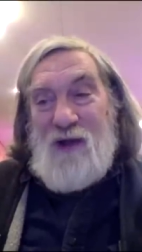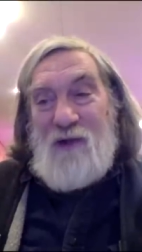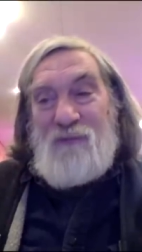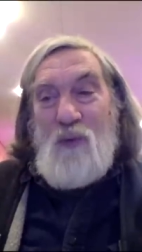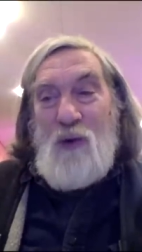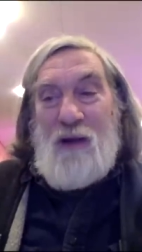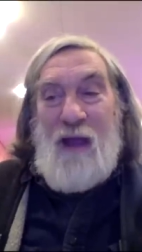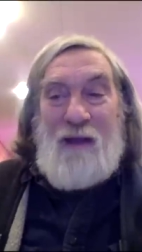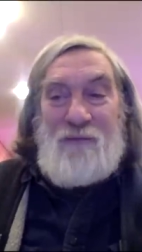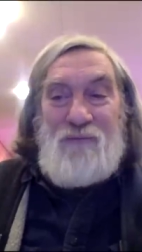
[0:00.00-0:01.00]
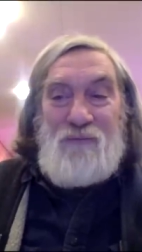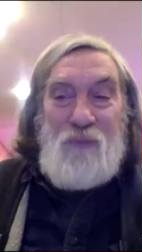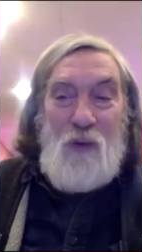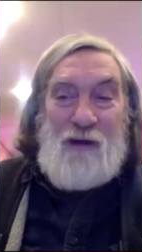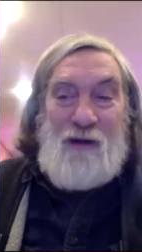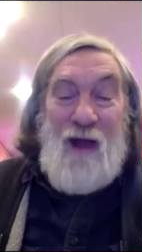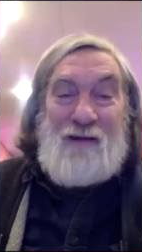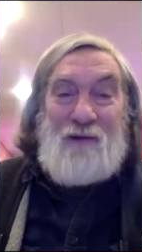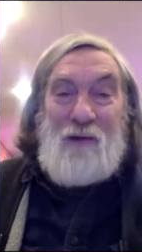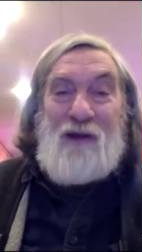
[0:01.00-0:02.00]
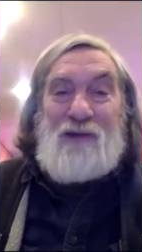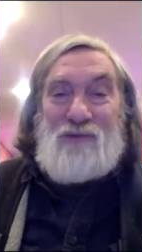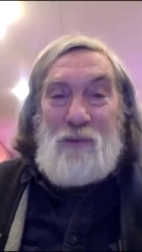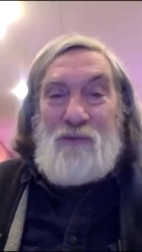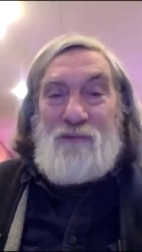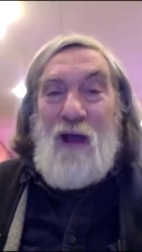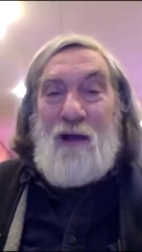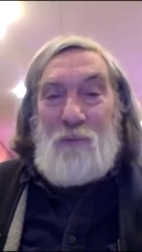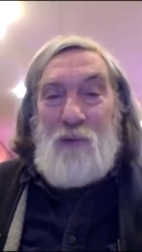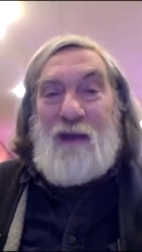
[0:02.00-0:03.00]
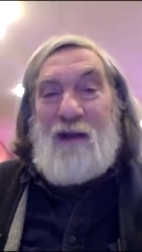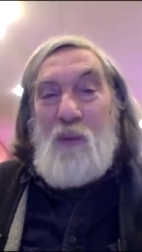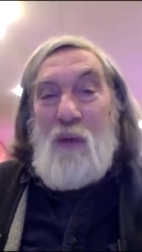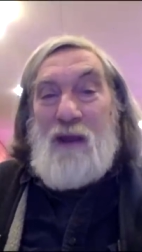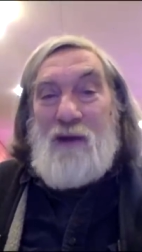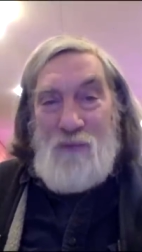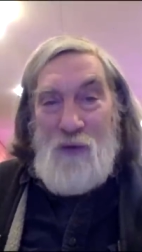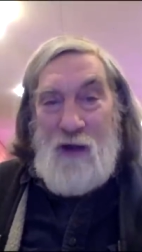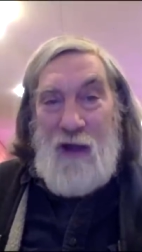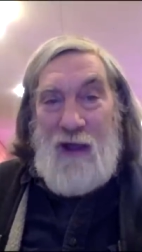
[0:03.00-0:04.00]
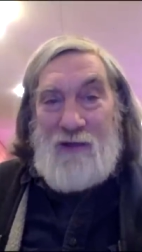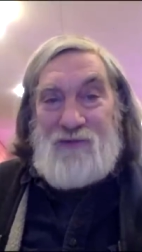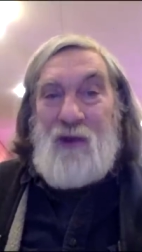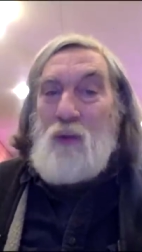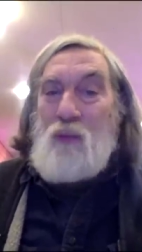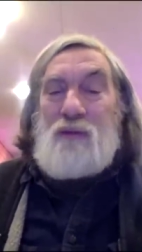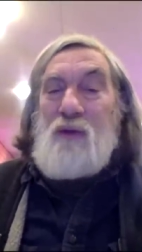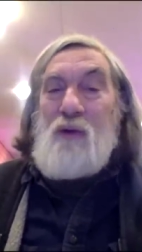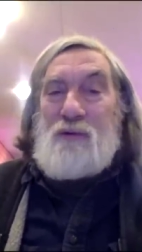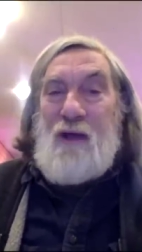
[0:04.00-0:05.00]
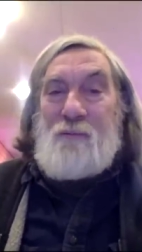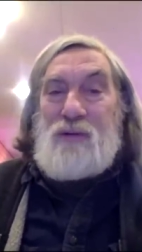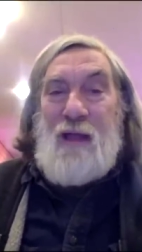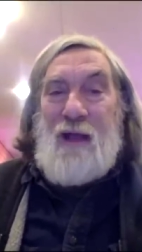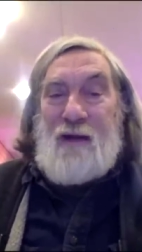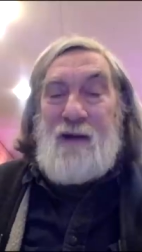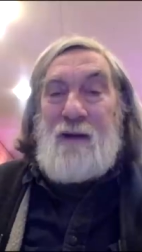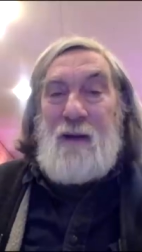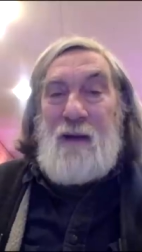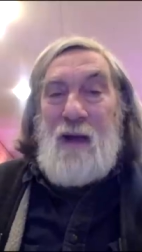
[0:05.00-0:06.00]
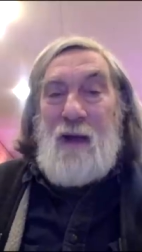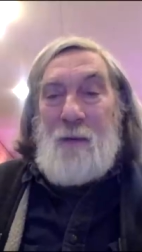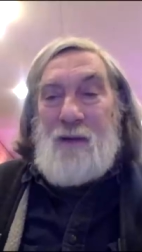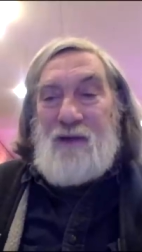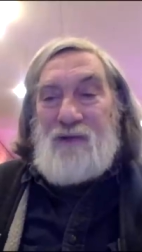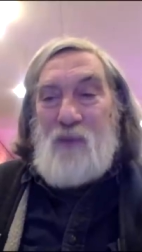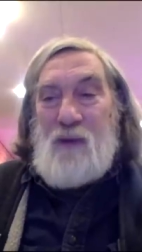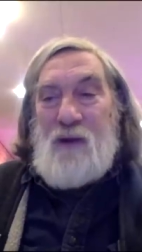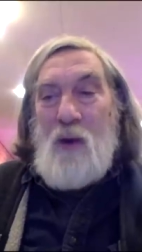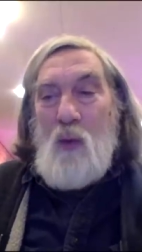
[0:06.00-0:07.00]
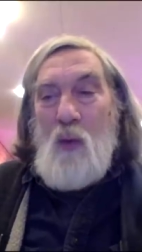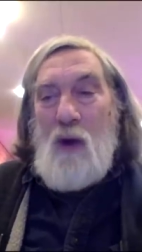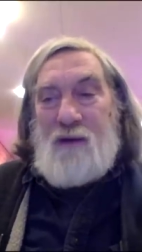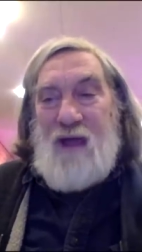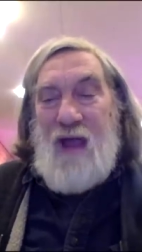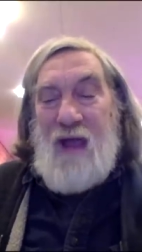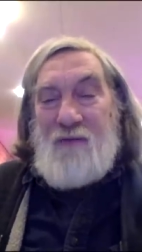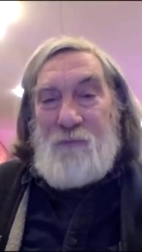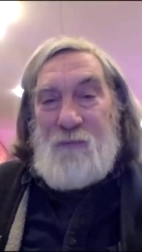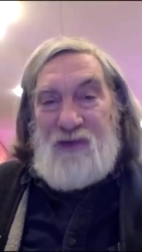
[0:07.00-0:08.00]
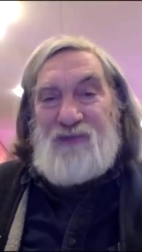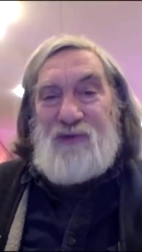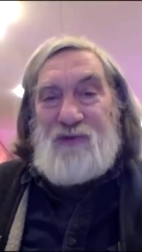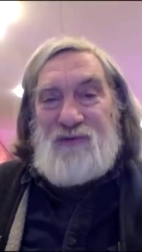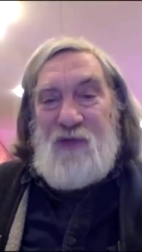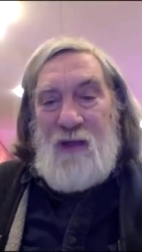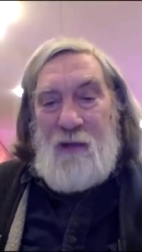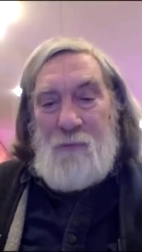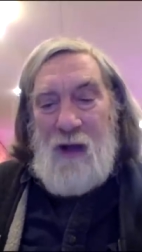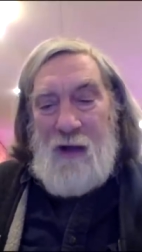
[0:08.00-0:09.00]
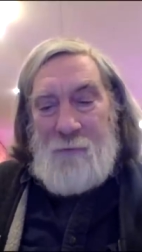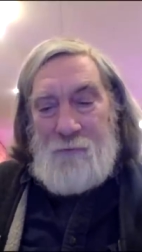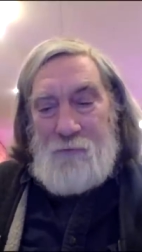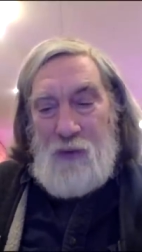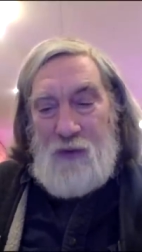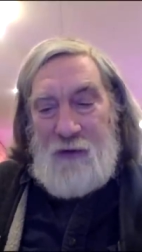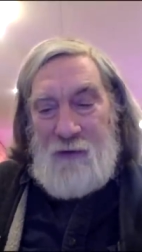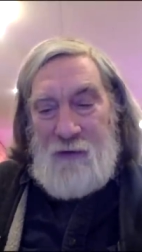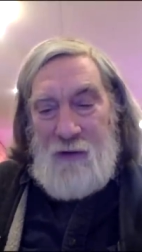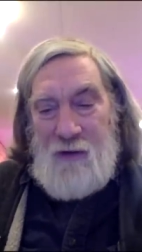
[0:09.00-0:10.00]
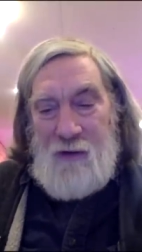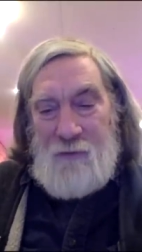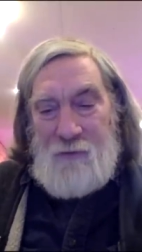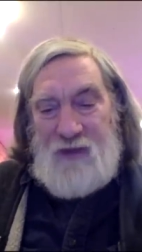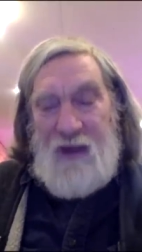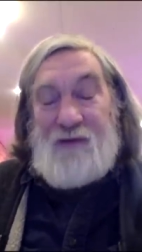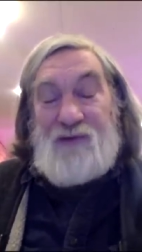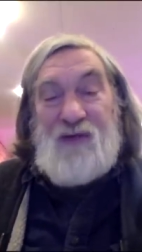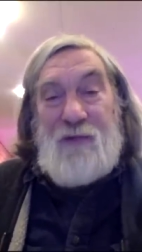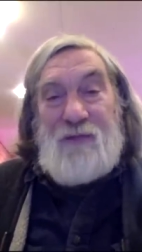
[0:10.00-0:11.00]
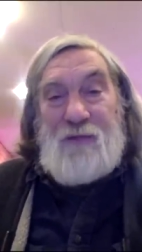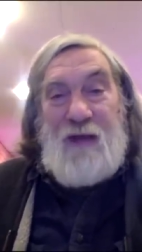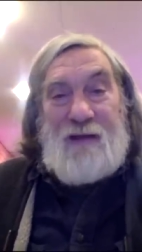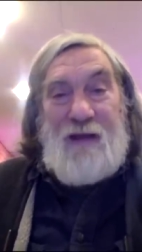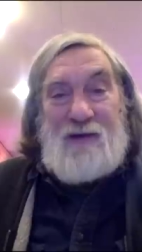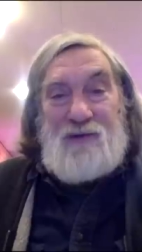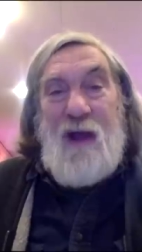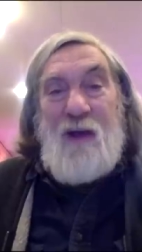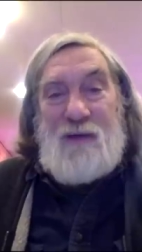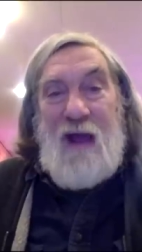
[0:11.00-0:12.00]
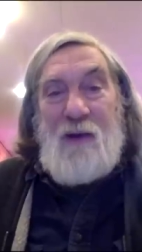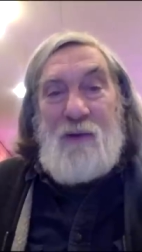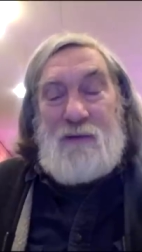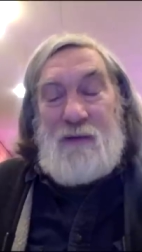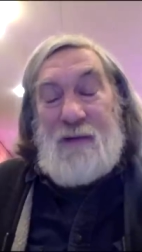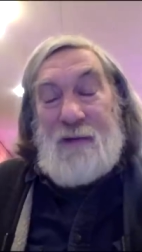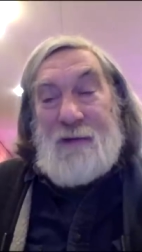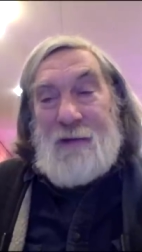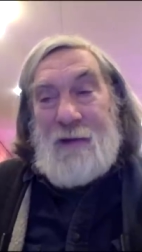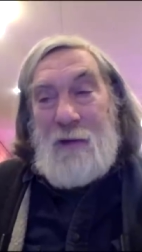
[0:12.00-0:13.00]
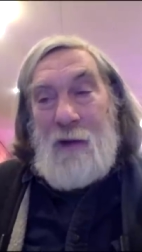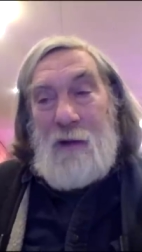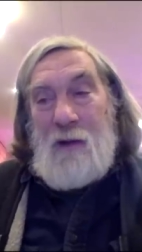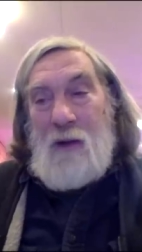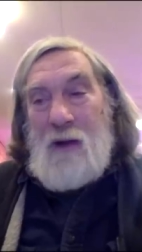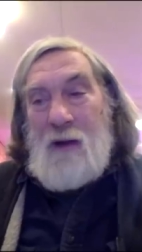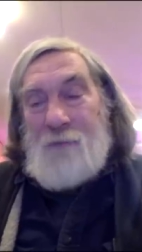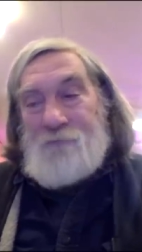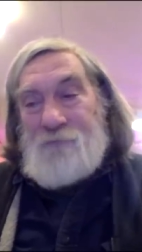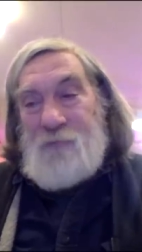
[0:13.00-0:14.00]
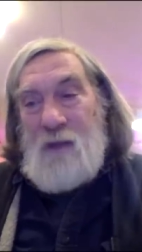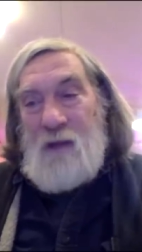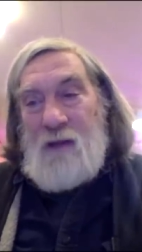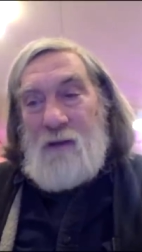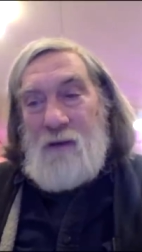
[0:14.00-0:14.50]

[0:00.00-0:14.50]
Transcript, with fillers: it's uh, 48 49 degrees and we've got a rainy week forecast we'll hold up planting uh, because we don't want to have misses by putting uh, potatoes in that then get drowned out. And, you know, um,